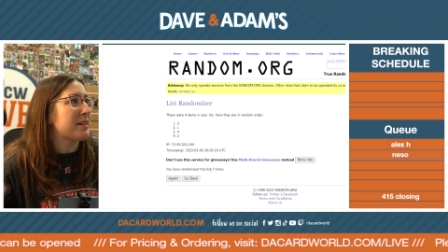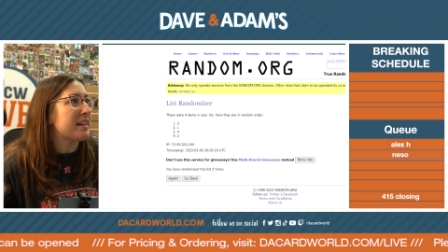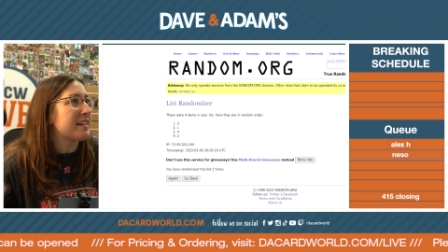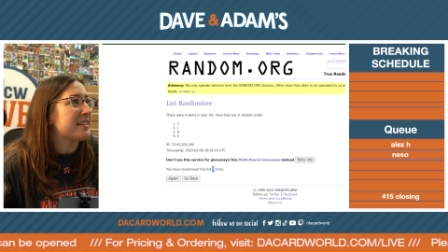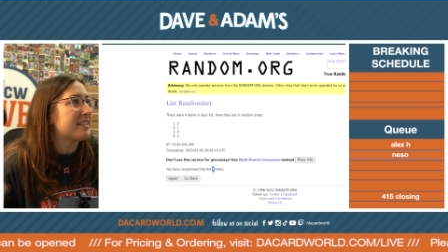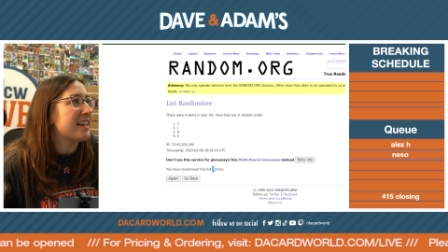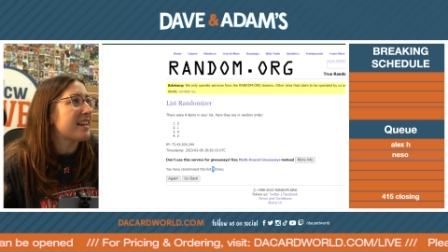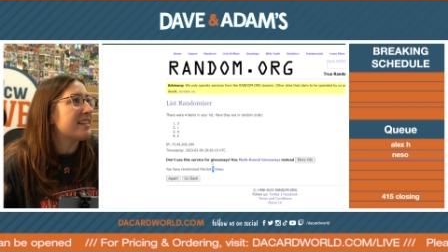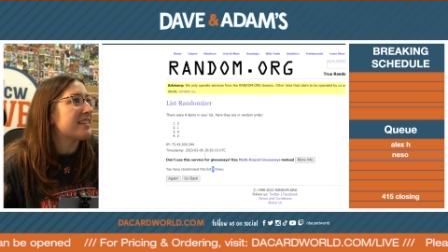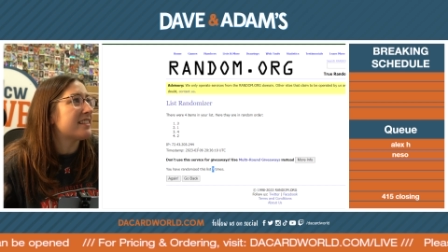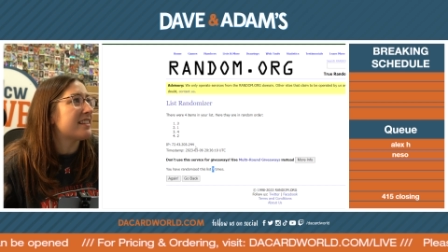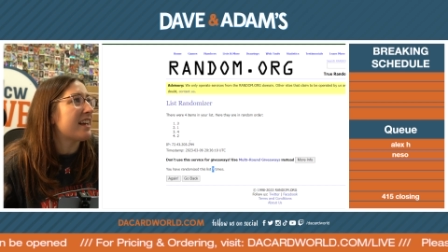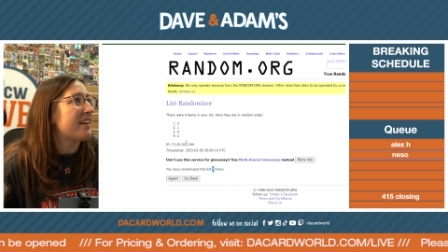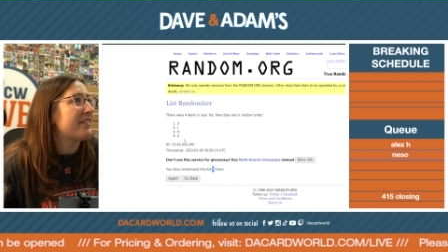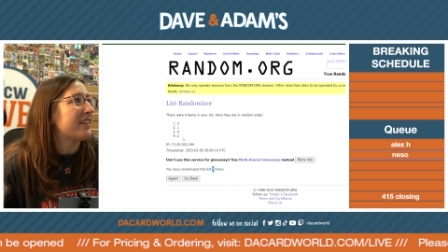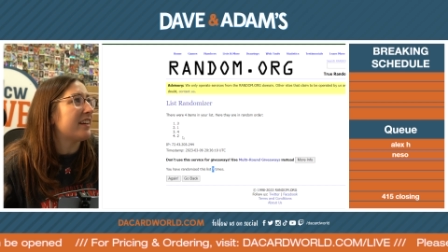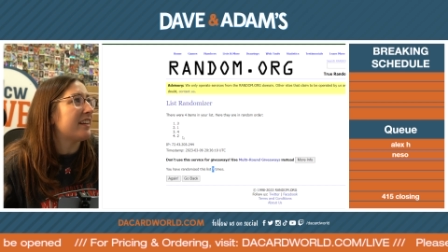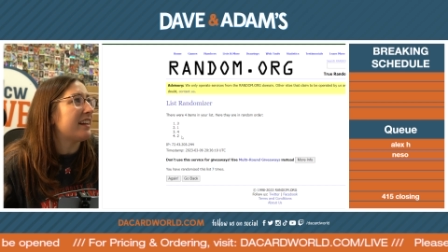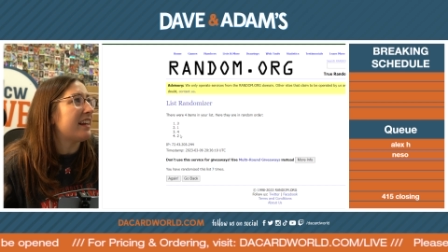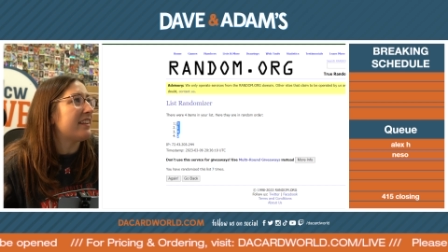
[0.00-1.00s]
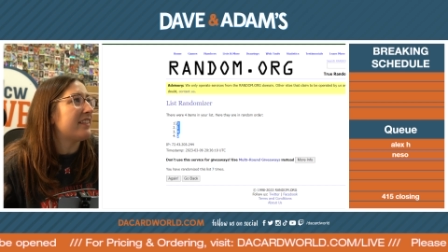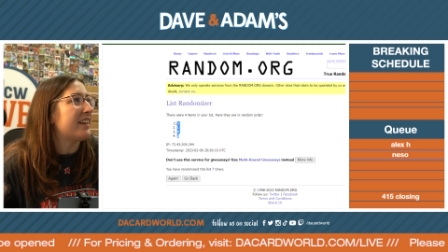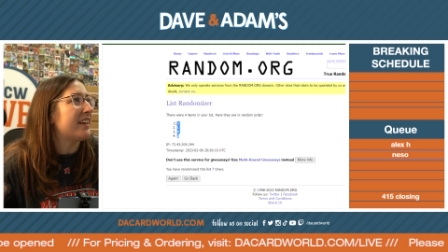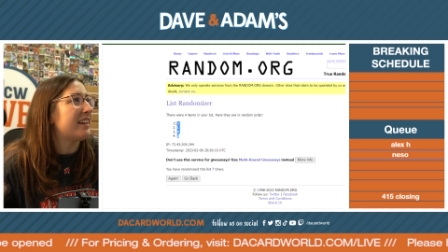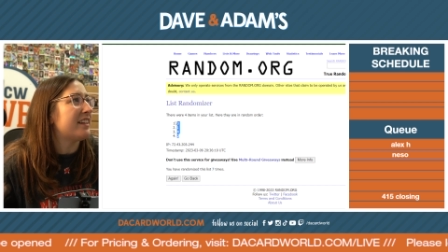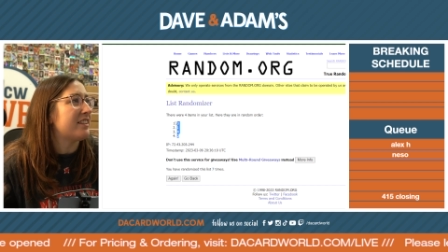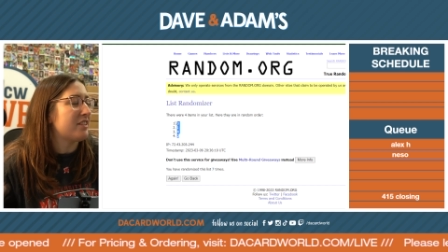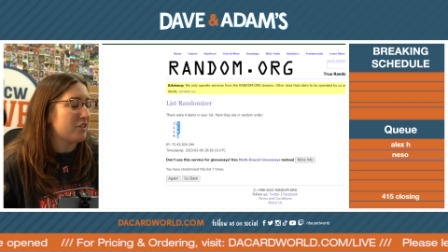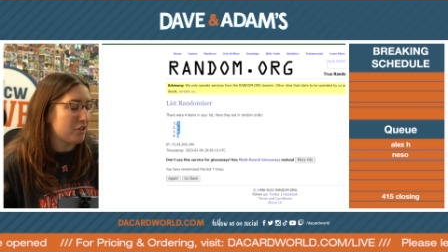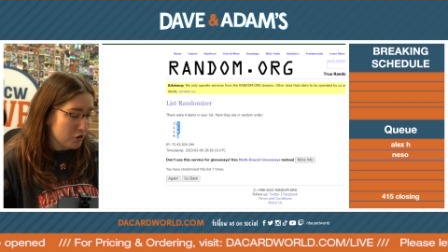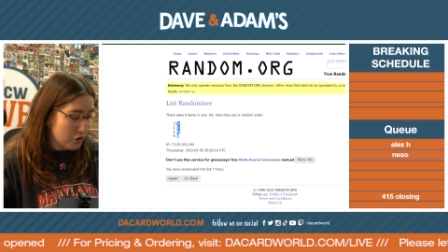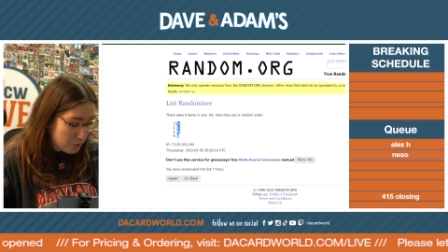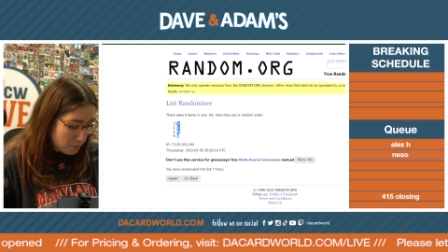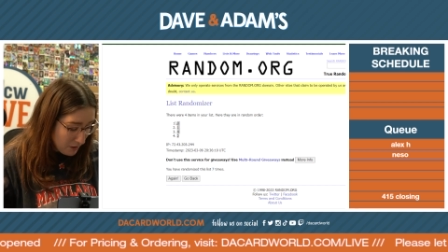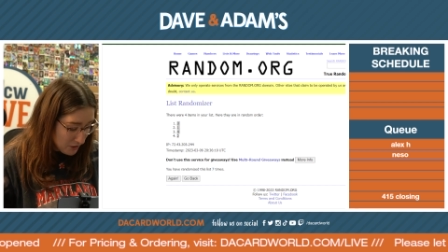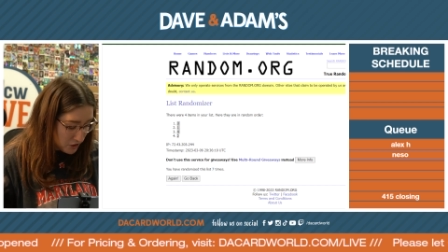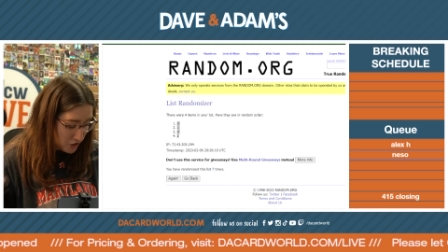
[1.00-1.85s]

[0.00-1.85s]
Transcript: I said seven, and then too much